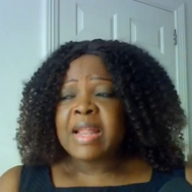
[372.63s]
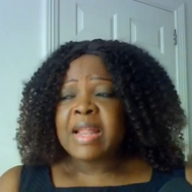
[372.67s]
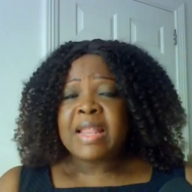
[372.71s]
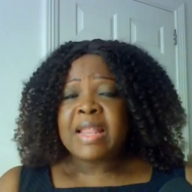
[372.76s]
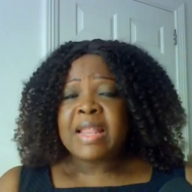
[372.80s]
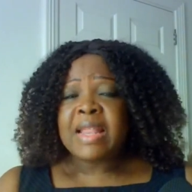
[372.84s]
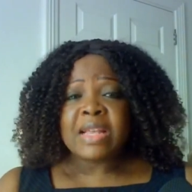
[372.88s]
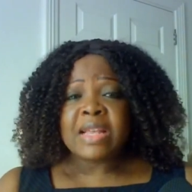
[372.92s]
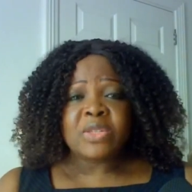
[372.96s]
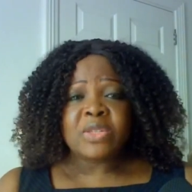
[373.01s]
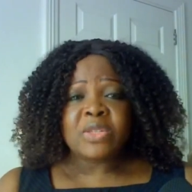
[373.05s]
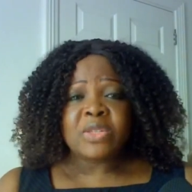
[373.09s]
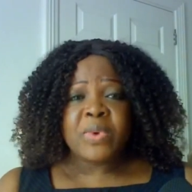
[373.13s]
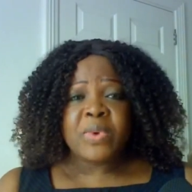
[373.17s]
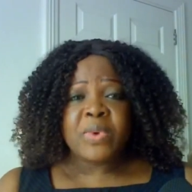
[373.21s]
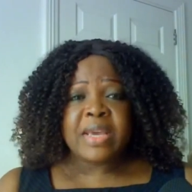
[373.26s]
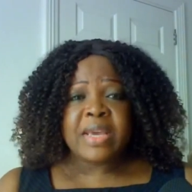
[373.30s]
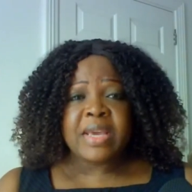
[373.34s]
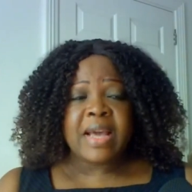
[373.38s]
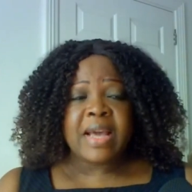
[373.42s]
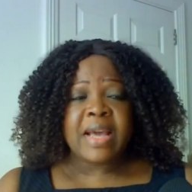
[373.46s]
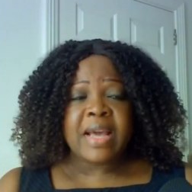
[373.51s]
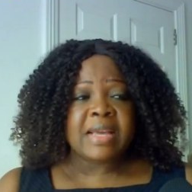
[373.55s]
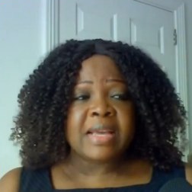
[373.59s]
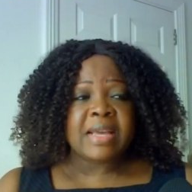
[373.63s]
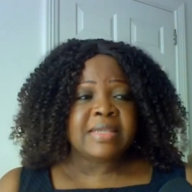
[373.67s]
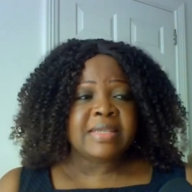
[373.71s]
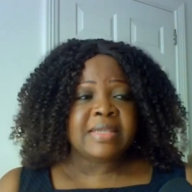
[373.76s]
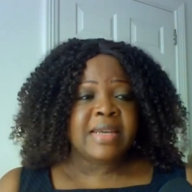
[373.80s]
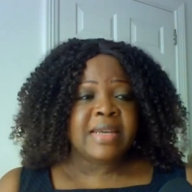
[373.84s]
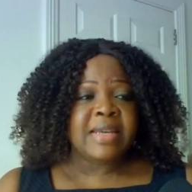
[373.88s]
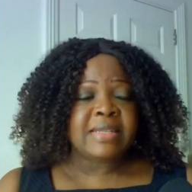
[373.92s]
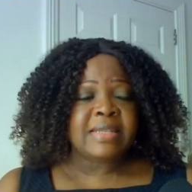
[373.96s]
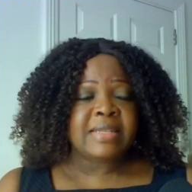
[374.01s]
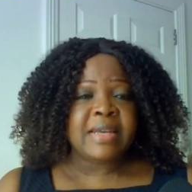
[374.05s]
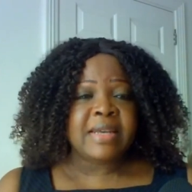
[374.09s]
last week i
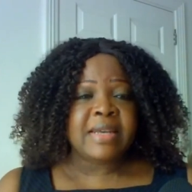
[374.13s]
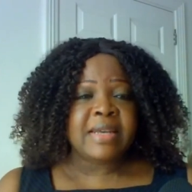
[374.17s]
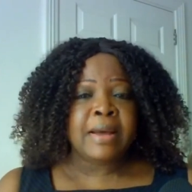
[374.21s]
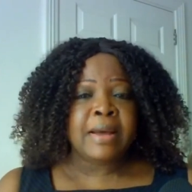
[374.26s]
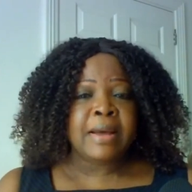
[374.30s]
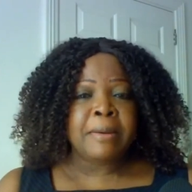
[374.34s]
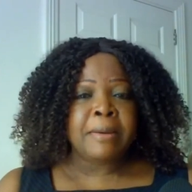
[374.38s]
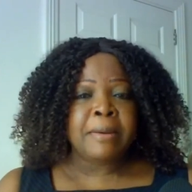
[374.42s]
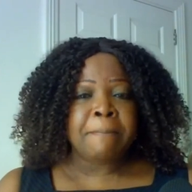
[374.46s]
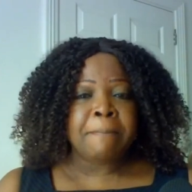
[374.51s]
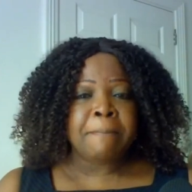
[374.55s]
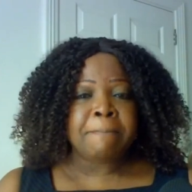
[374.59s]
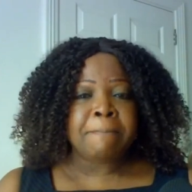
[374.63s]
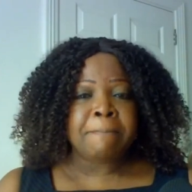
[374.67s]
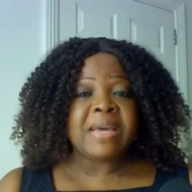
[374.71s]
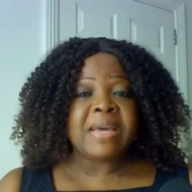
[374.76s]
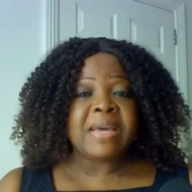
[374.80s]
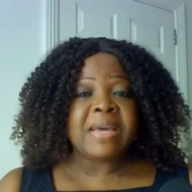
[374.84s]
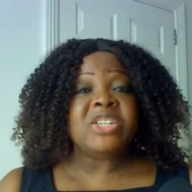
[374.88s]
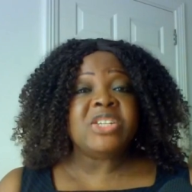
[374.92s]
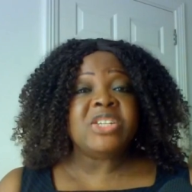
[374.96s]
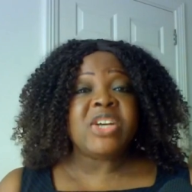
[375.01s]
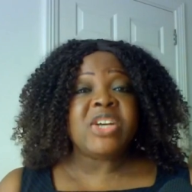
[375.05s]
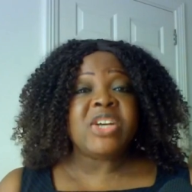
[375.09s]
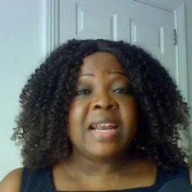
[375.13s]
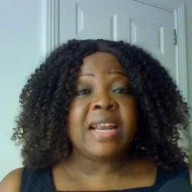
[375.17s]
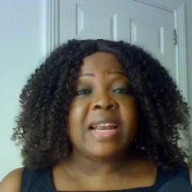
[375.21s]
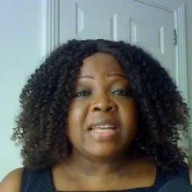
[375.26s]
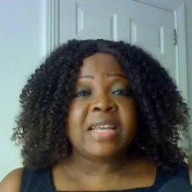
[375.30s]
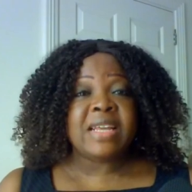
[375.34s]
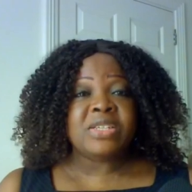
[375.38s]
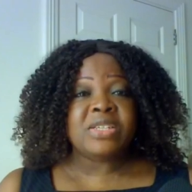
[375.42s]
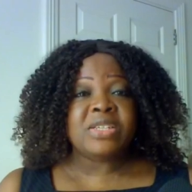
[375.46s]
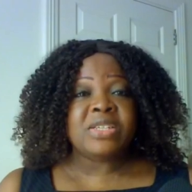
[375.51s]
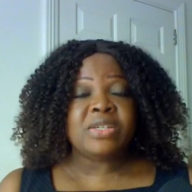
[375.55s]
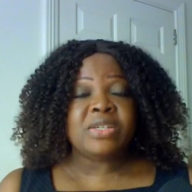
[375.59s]
set um, a
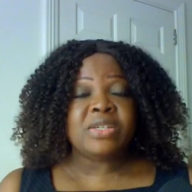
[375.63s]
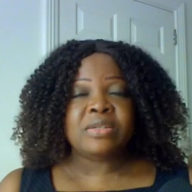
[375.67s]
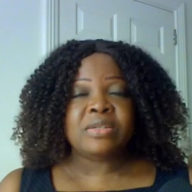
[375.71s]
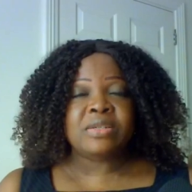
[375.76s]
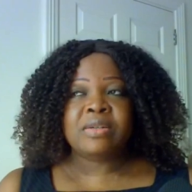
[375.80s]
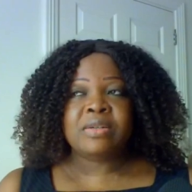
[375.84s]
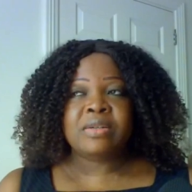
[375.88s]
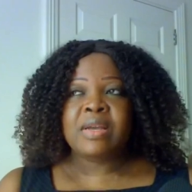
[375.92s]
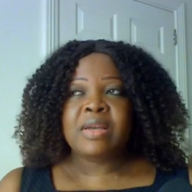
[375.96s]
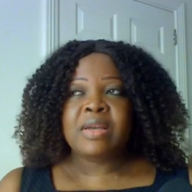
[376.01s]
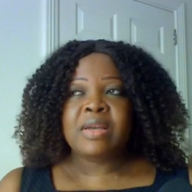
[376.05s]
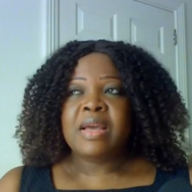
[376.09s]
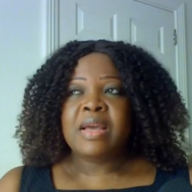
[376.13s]
challenge